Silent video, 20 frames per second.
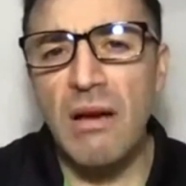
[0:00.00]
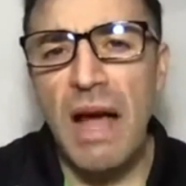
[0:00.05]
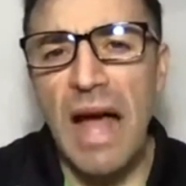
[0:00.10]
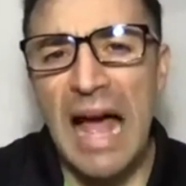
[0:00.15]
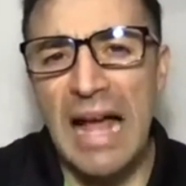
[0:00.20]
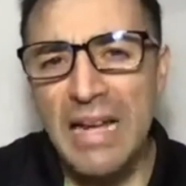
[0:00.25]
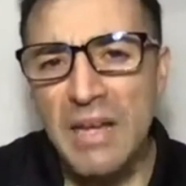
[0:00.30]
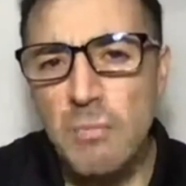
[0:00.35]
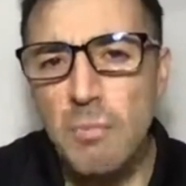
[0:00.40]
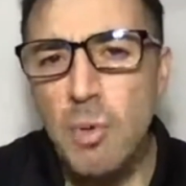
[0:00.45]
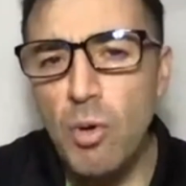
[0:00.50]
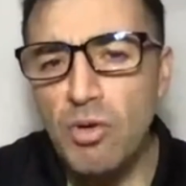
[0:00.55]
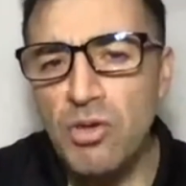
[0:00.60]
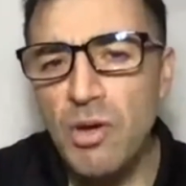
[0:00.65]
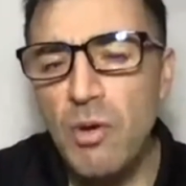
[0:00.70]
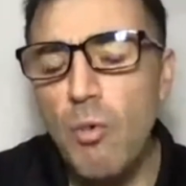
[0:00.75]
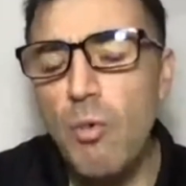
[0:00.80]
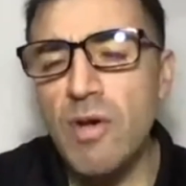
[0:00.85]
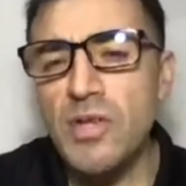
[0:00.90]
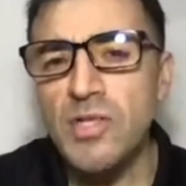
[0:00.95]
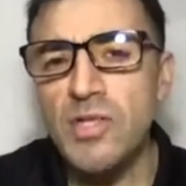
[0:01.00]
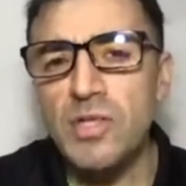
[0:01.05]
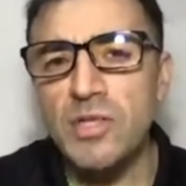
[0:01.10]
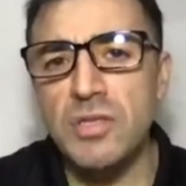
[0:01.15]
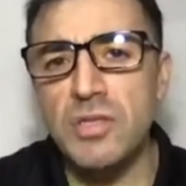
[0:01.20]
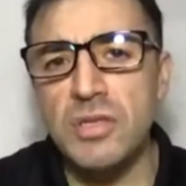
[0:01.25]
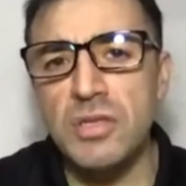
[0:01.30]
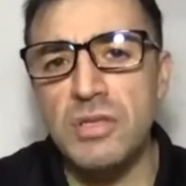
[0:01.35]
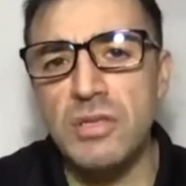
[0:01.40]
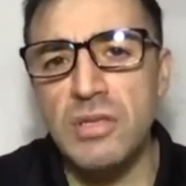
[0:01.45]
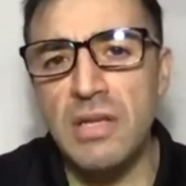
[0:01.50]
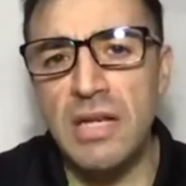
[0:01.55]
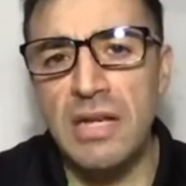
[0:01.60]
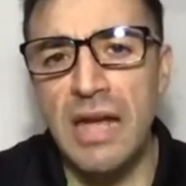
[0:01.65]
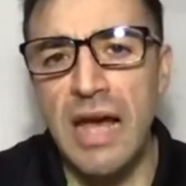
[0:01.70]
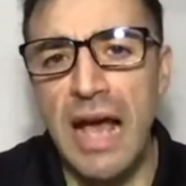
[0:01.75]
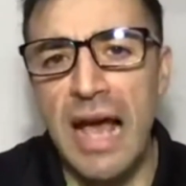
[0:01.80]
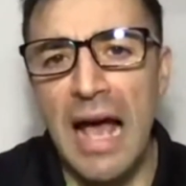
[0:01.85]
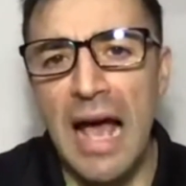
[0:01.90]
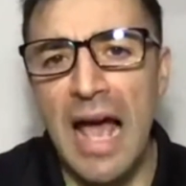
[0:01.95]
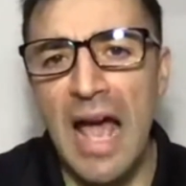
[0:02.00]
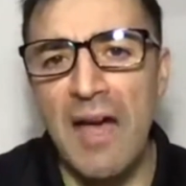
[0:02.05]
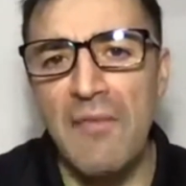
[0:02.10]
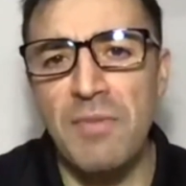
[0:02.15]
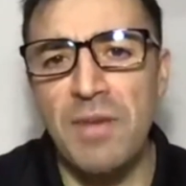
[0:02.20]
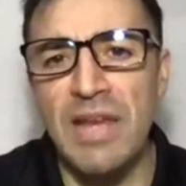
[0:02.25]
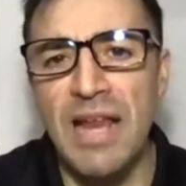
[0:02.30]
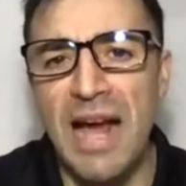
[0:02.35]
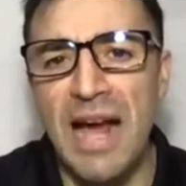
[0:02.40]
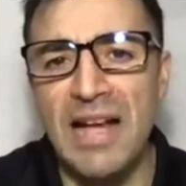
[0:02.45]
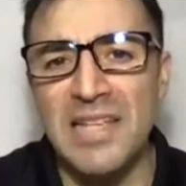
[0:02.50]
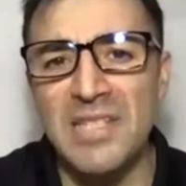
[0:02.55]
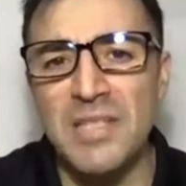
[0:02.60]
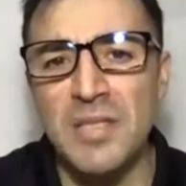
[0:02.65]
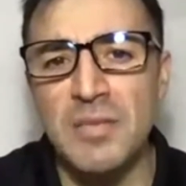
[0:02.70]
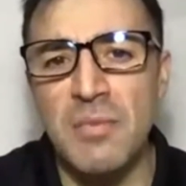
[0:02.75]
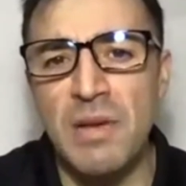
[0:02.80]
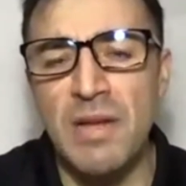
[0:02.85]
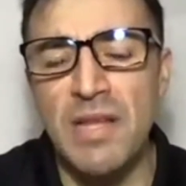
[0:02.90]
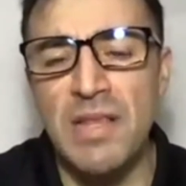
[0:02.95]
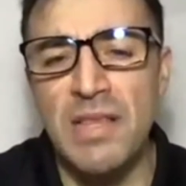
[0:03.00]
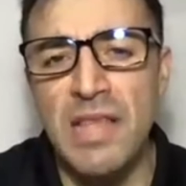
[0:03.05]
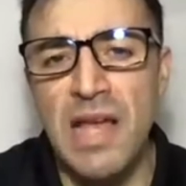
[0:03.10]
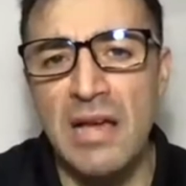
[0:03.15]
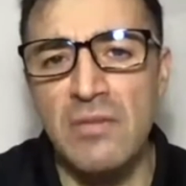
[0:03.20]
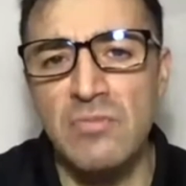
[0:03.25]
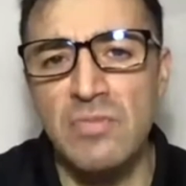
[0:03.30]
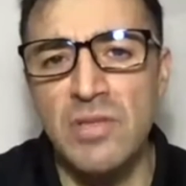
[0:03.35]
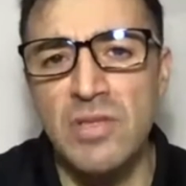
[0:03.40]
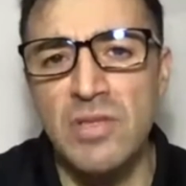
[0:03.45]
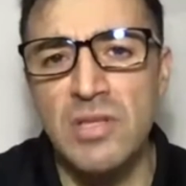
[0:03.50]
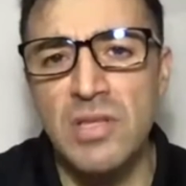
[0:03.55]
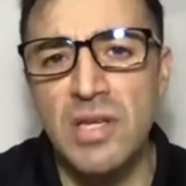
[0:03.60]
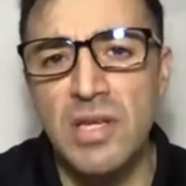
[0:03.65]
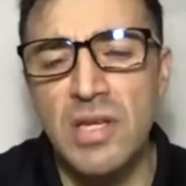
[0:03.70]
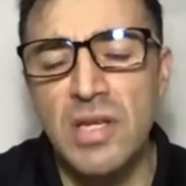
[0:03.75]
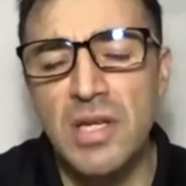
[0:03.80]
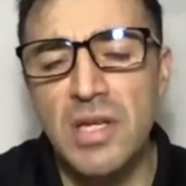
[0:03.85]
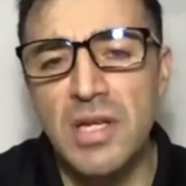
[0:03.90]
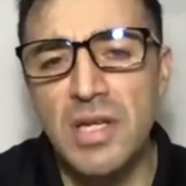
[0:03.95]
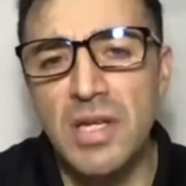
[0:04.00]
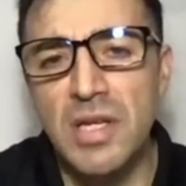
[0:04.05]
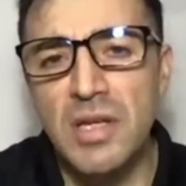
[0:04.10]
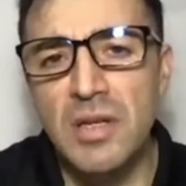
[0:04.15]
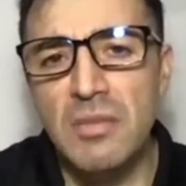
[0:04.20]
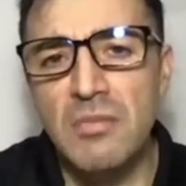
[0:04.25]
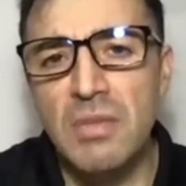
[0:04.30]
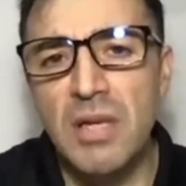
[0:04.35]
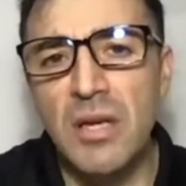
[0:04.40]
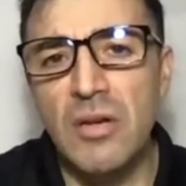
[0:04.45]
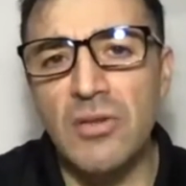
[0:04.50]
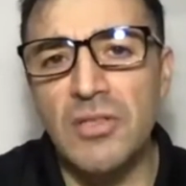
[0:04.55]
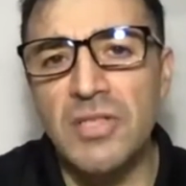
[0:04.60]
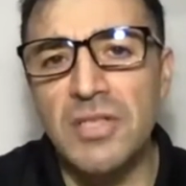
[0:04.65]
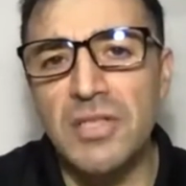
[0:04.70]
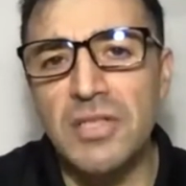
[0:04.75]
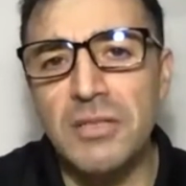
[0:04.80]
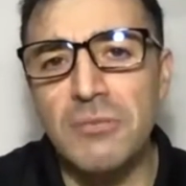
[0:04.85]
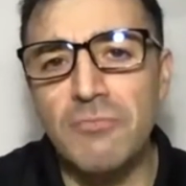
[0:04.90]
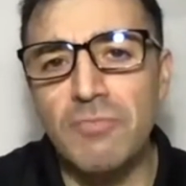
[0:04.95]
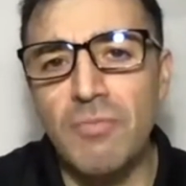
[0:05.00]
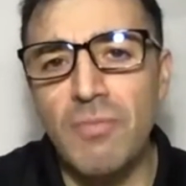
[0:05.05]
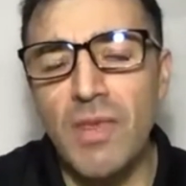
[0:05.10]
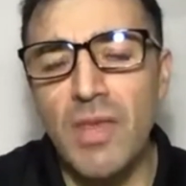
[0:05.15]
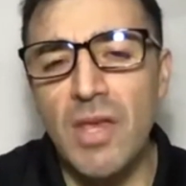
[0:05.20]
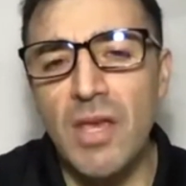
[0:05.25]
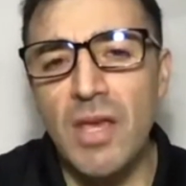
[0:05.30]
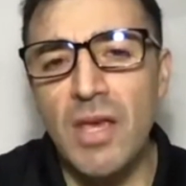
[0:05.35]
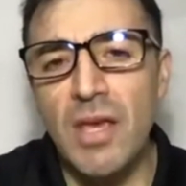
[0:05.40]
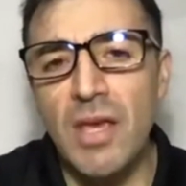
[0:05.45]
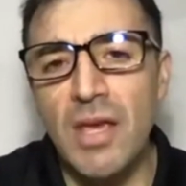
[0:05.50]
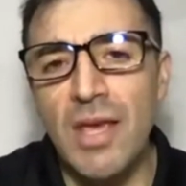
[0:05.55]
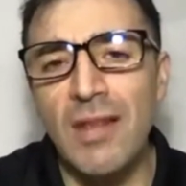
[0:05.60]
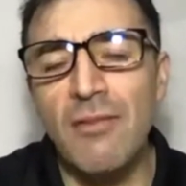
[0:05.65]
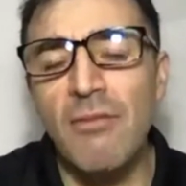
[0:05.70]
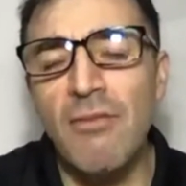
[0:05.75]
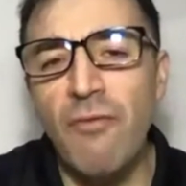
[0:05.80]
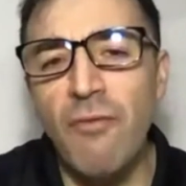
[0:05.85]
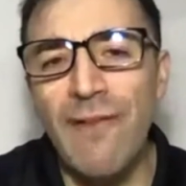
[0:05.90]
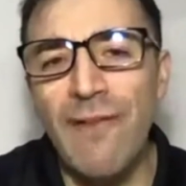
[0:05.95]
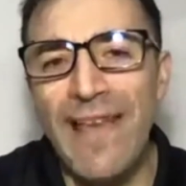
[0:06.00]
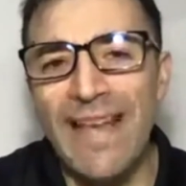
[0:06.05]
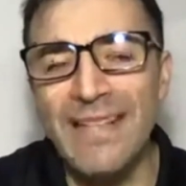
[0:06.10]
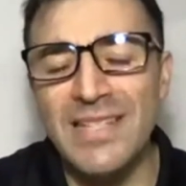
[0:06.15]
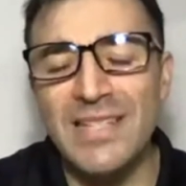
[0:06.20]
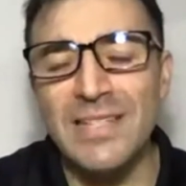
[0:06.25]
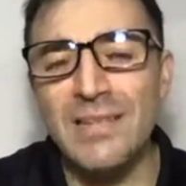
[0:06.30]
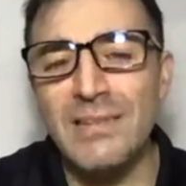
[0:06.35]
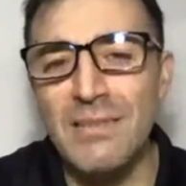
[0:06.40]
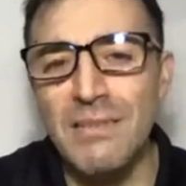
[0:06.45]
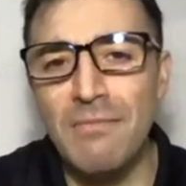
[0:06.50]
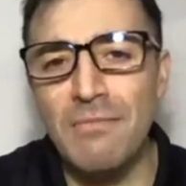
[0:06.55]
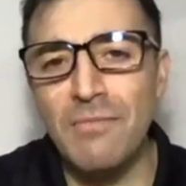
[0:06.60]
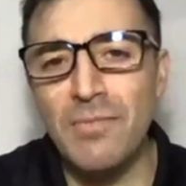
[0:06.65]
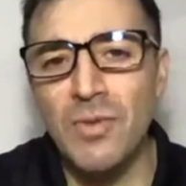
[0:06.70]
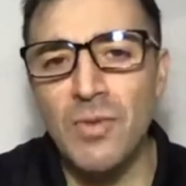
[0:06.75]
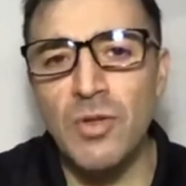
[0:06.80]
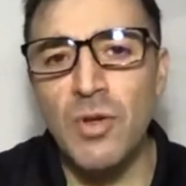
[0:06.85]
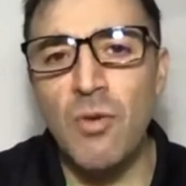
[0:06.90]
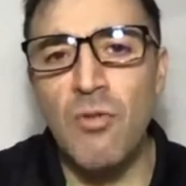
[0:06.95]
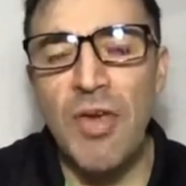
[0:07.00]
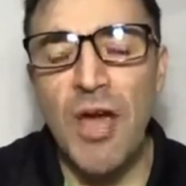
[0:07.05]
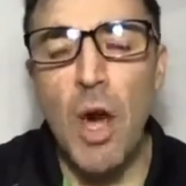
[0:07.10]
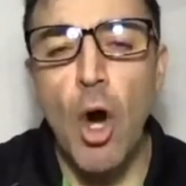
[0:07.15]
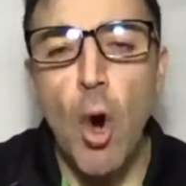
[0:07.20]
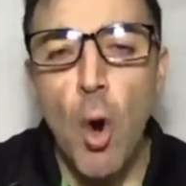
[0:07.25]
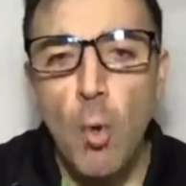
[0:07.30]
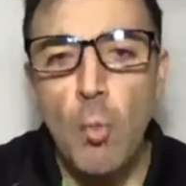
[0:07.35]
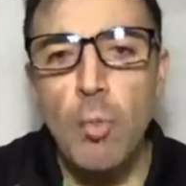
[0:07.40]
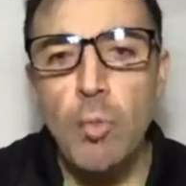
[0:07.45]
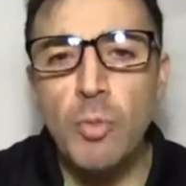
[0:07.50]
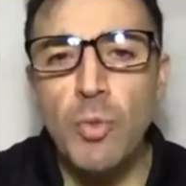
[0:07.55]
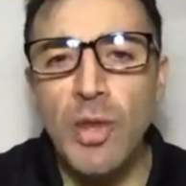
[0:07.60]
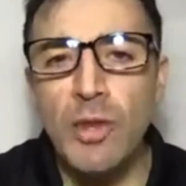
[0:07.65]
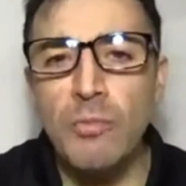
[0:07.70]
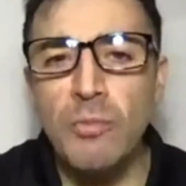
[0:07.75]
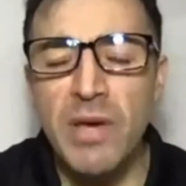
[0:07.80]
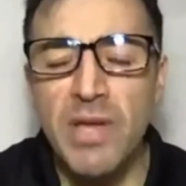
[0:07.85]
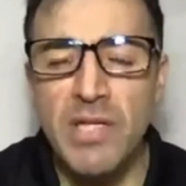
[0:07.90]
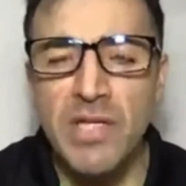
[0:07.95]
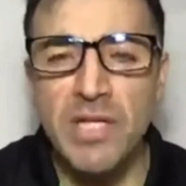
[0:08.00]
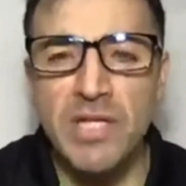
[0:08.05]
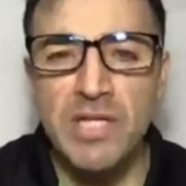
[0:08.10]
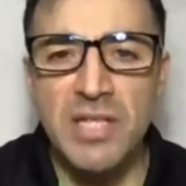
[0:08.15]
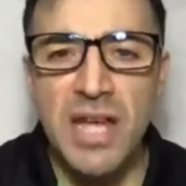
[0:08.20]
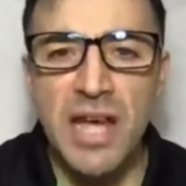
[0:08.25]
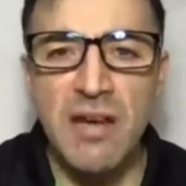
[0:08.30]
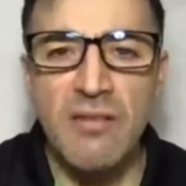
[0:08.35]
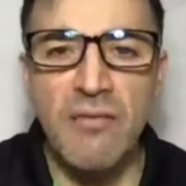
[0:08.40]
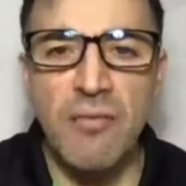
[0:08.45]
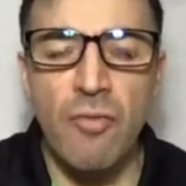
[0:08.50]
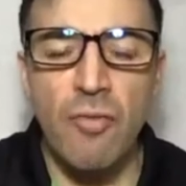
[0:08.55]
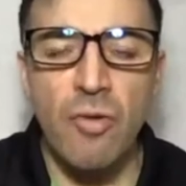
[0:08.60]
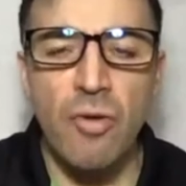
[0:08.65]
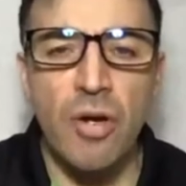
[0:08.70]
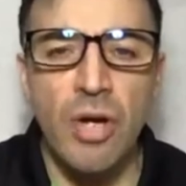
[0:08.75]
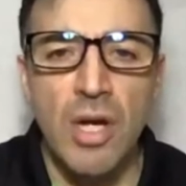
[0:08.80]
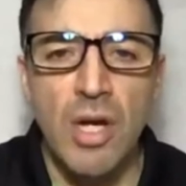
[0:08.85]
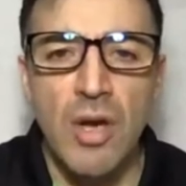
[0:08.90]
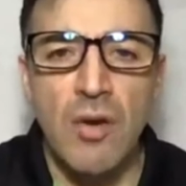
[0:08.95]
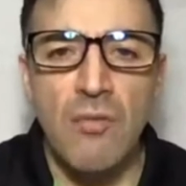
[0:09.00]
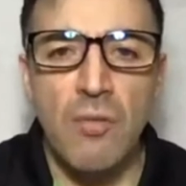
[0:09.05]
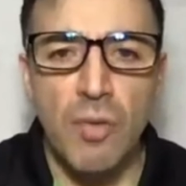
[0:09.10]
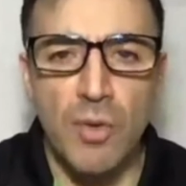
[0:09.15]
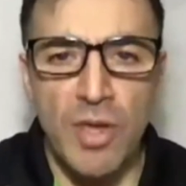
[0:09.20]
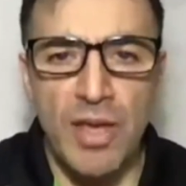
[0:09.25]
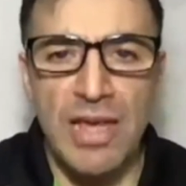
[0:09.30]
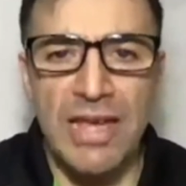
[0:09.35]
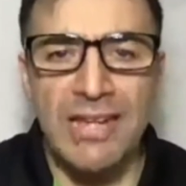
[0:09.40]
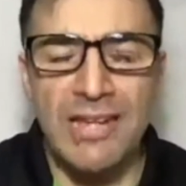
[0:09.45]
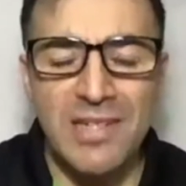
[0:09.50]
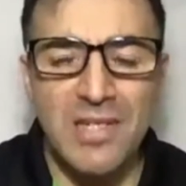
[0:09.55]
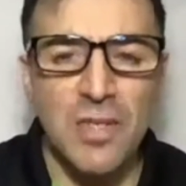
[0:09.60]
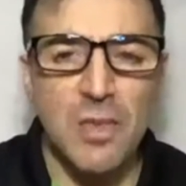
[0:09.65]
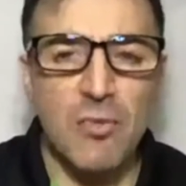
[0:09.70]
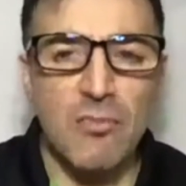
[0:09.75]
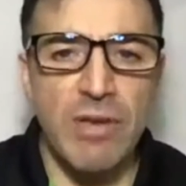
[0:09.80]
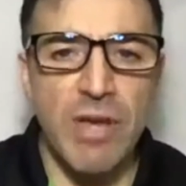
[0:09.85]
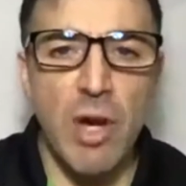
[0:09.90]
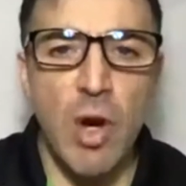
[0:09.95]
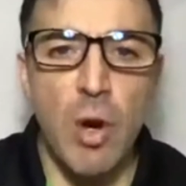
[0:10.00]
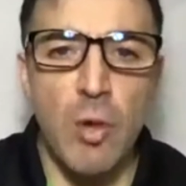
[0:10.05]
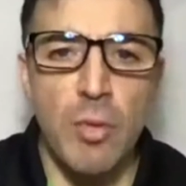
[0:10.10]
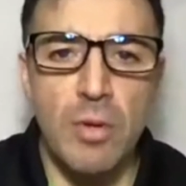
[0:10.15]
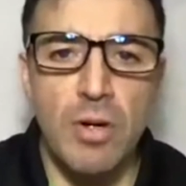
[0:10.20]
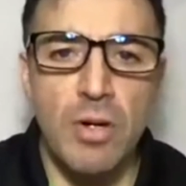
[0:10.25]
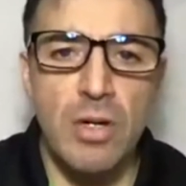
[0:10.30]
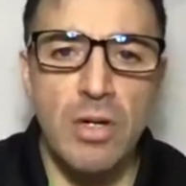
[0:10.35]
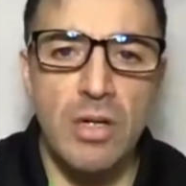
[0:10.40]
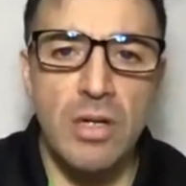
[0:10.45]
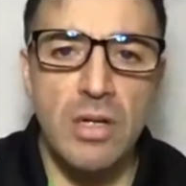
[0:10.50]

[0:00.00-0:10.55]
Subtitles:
and important question that I have been asked many times because it reflects, you know, the hope that patients have for the kidneys to recover.